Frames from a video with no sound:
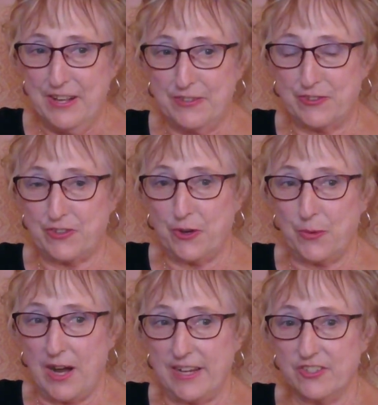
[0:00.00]

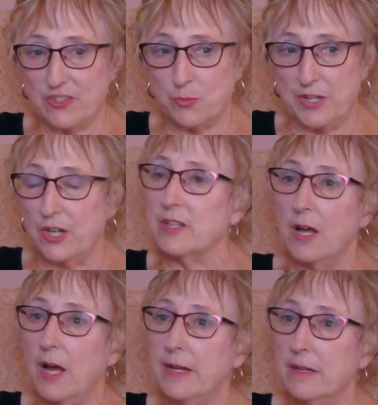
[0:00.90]
So I just went
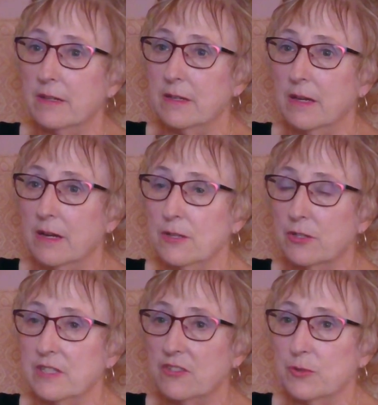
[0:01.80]
online and
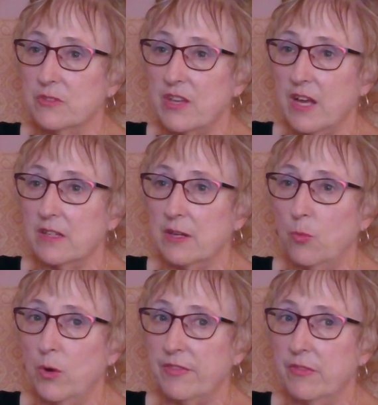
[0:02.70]
looked into exactly
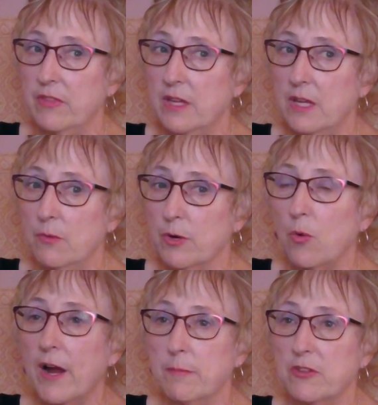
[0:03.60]
what the
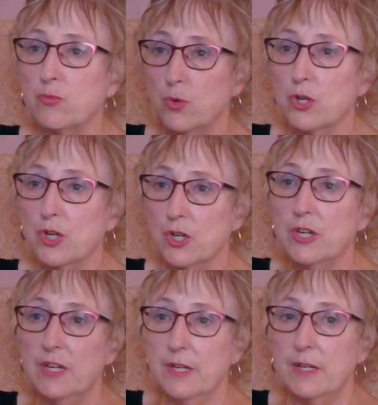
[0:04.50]
requirements were
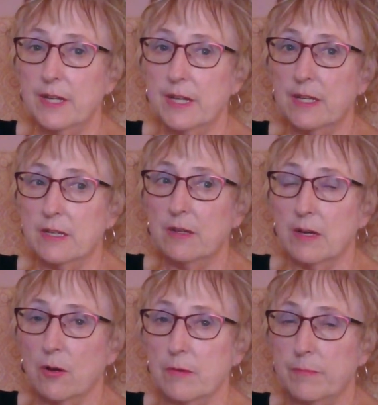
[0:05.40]
in
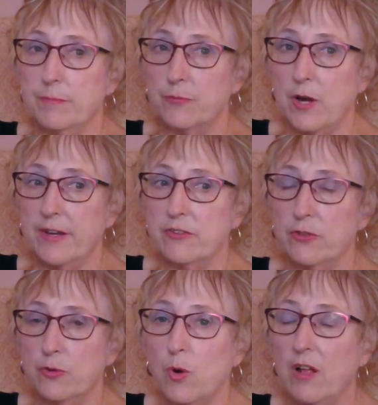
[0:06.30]
trying
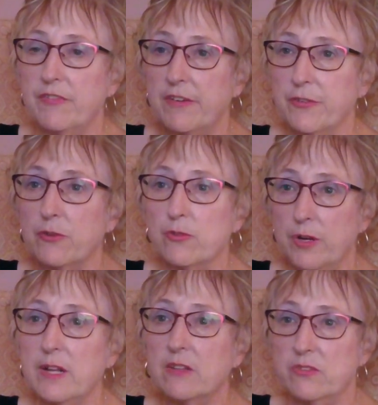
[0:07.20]
to qualify for those
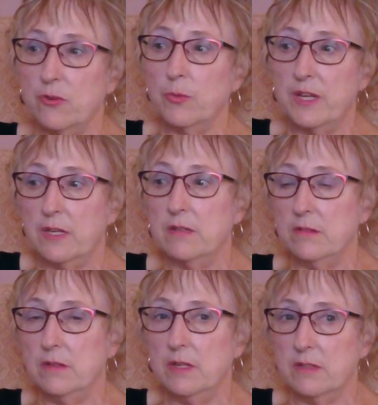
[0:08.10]
credits so we could
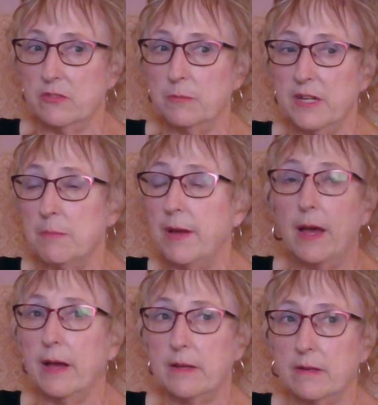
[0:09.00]
get some money
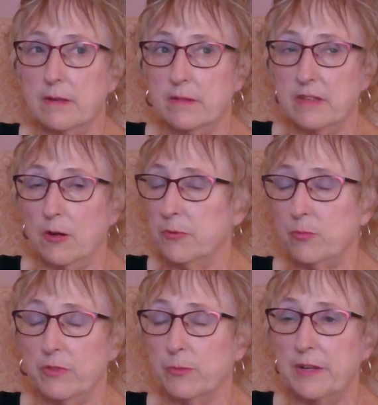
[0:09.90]
back to help us
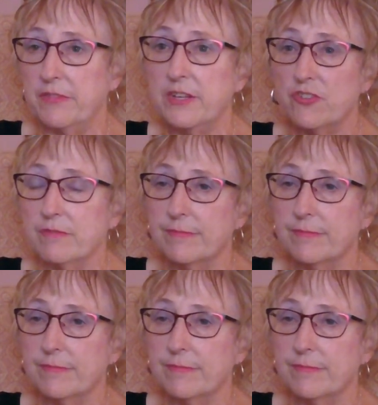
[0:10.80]
with the renovation.